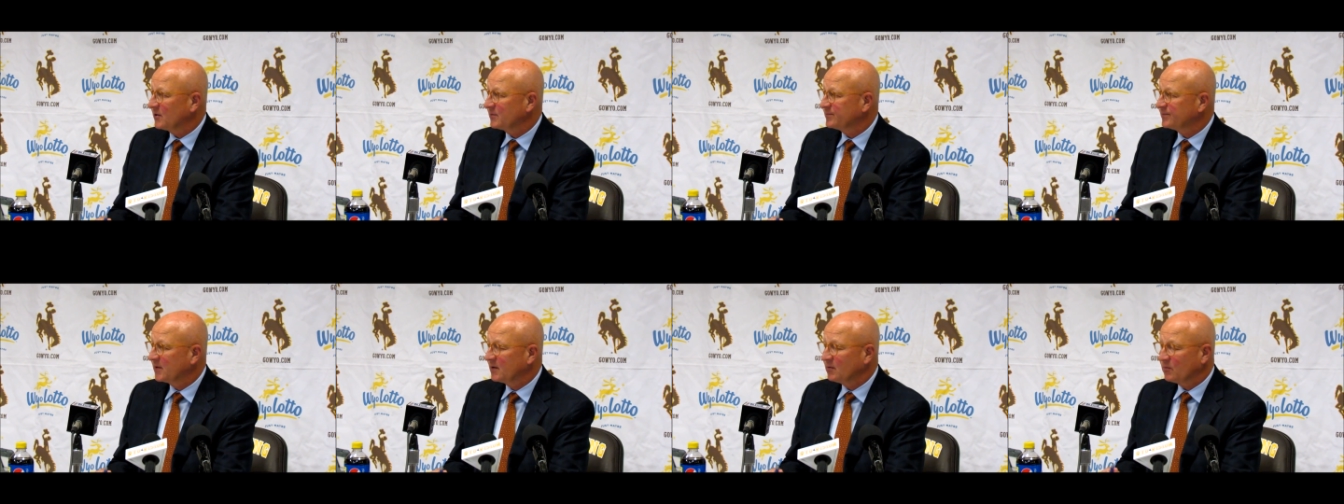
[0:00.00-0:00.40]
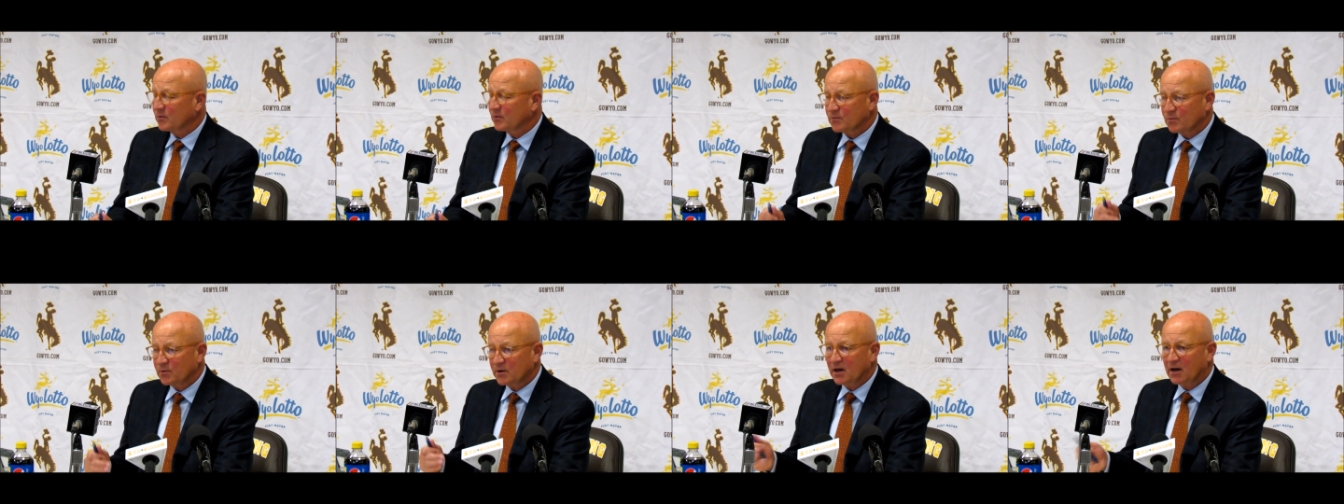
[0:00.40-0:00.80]
And
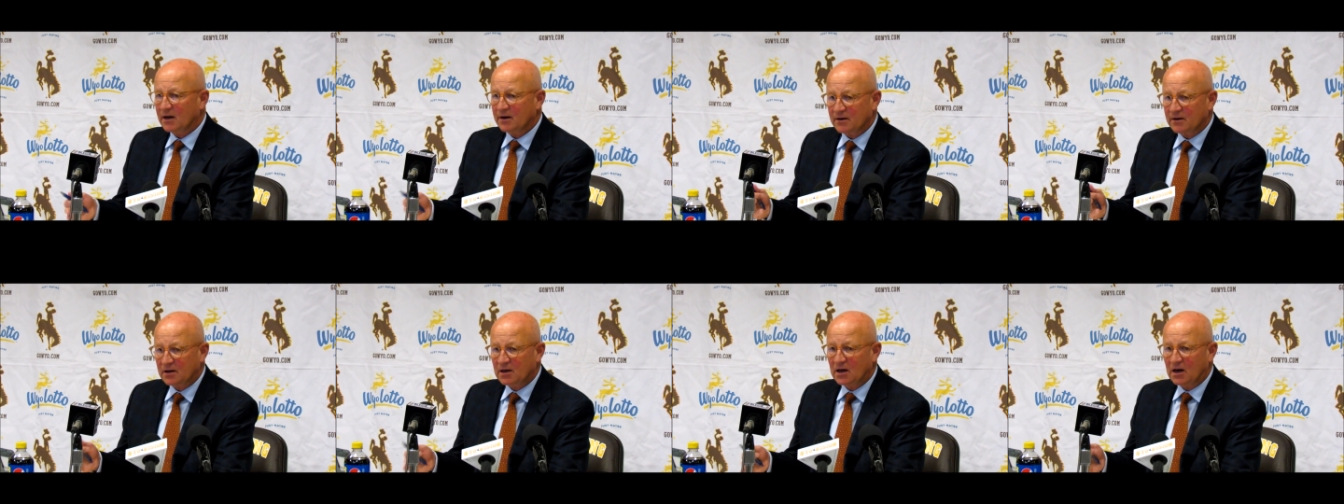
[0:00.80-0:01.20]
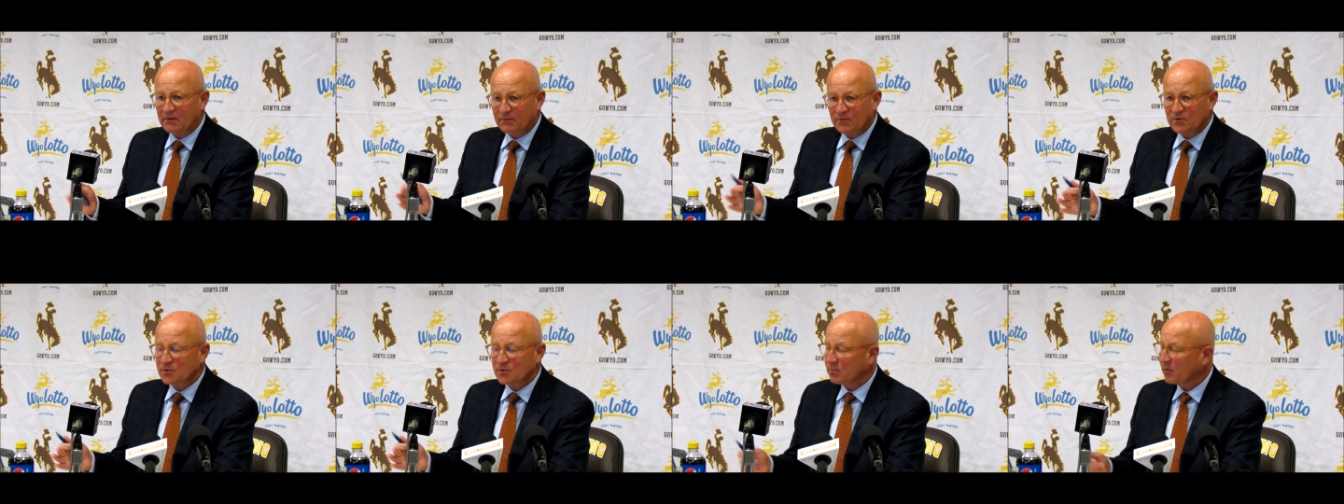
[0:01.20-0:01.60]
once we got into
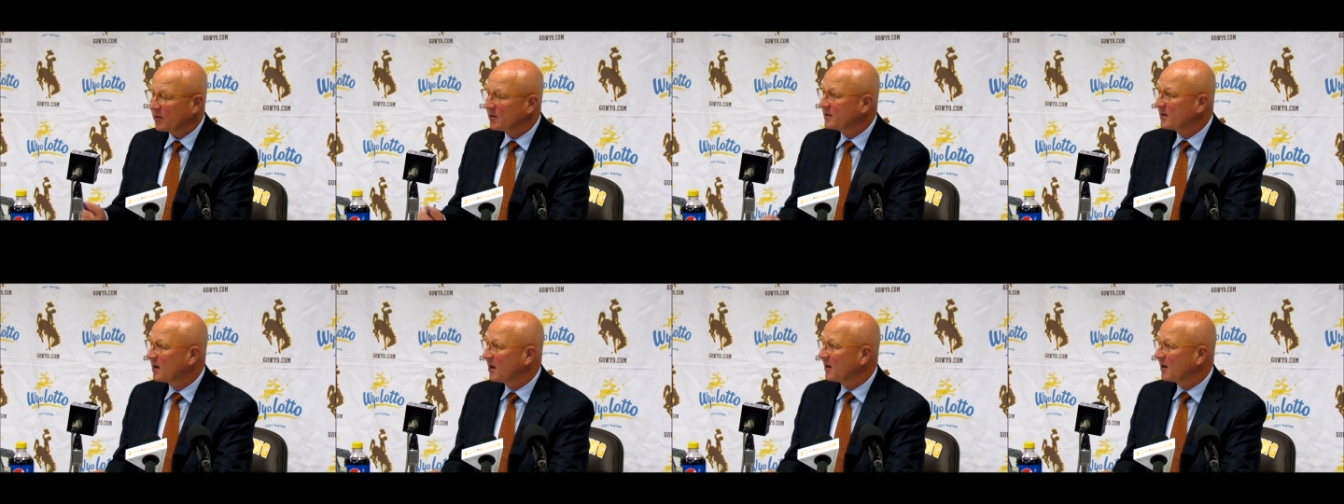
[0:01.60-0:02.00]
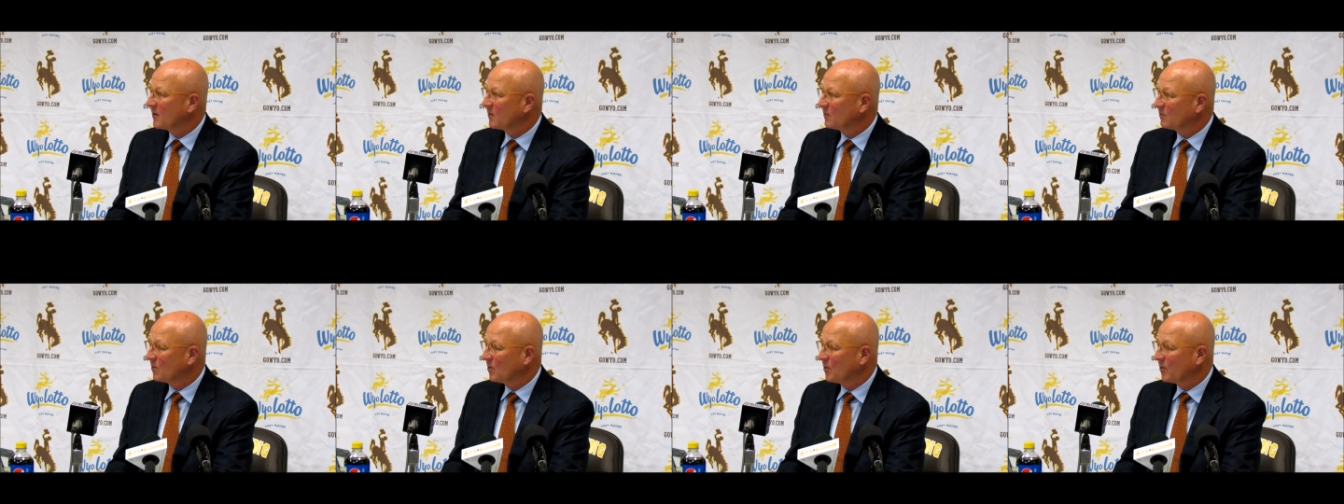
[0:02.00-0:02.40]
conference play, got
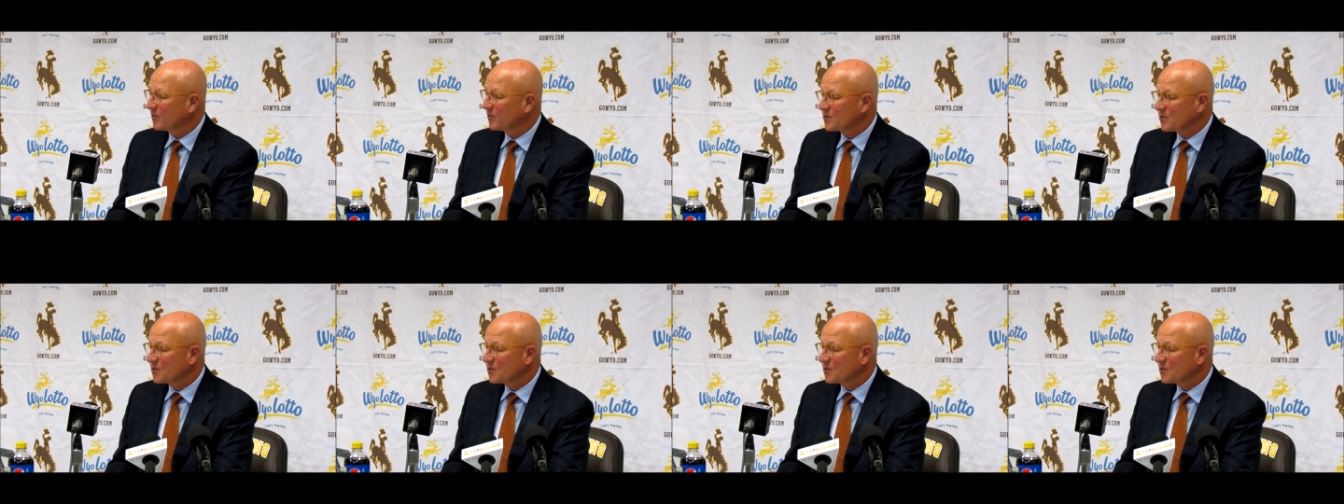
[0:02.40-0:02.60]
on a roll.